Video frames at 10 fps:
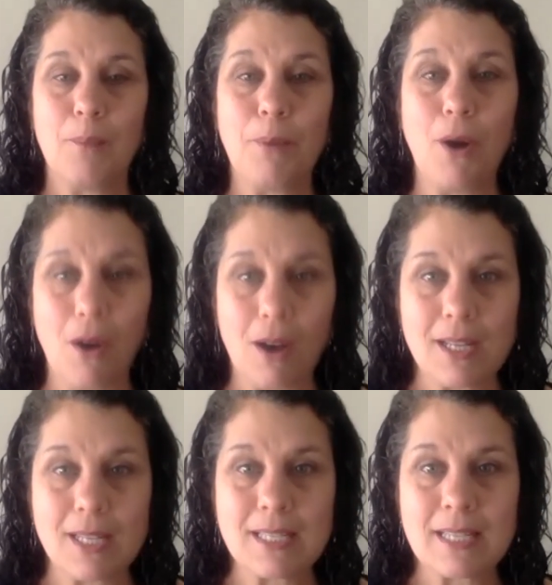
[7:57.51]

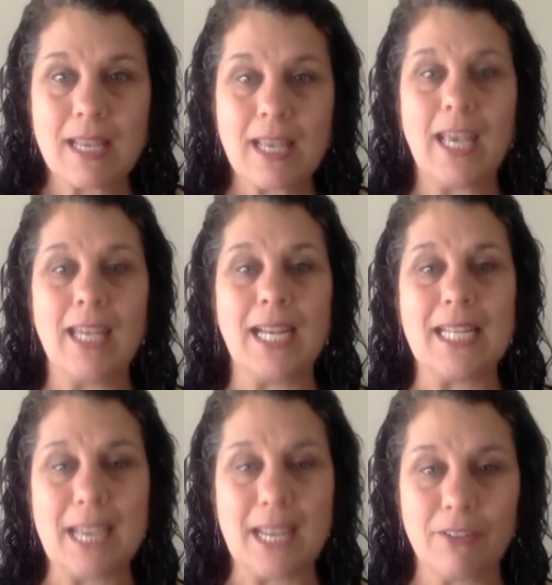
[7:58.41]
pause and
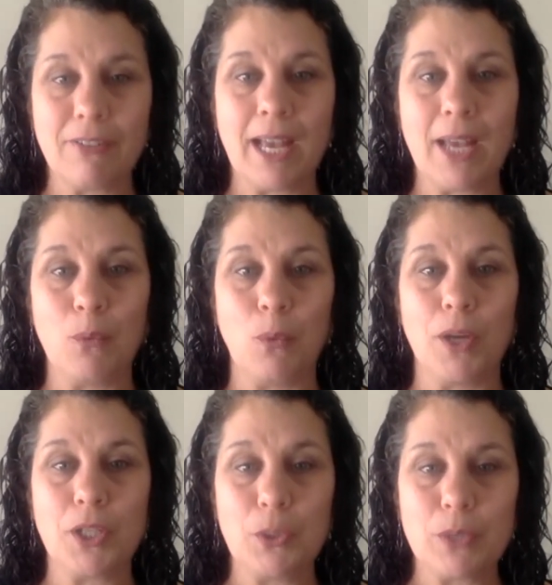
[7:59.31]
identify what you